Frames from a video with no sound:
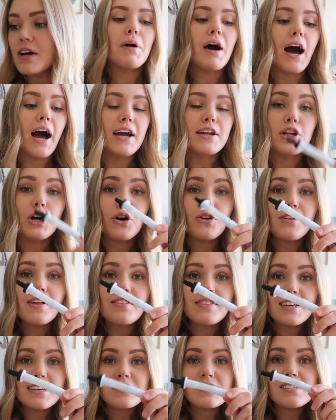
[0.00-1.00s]
But I know
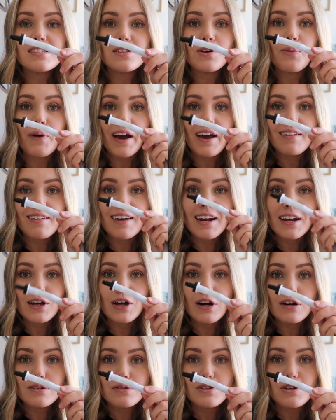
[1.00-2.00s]
that this is the way that it
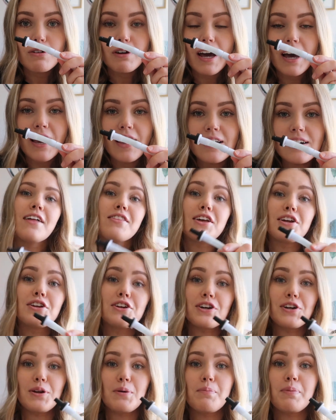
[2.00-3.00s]
goes, okay? And then
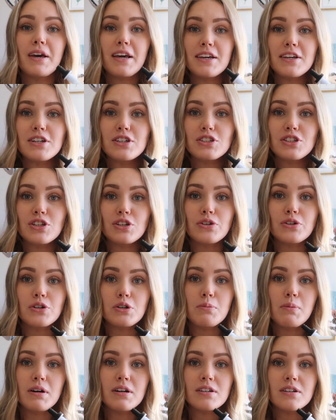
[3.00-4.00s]
you're gonna pick your
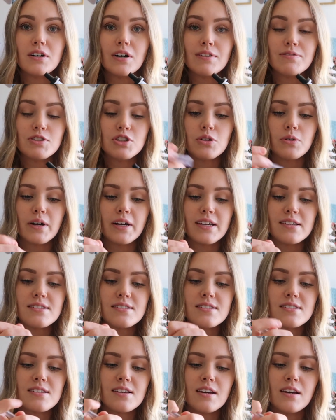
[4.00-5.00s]
tube of
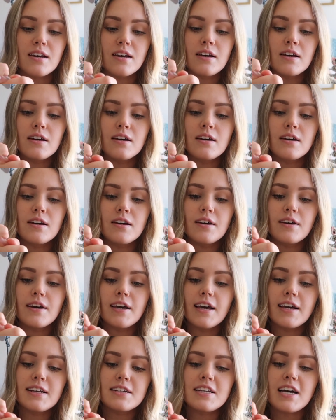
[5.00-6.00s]
choice
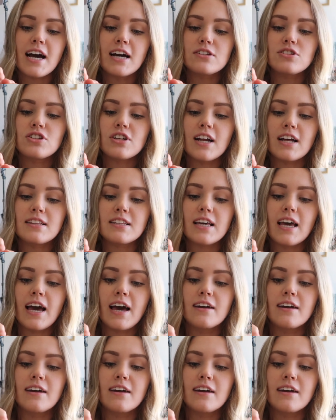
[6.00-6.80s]
and attach it at the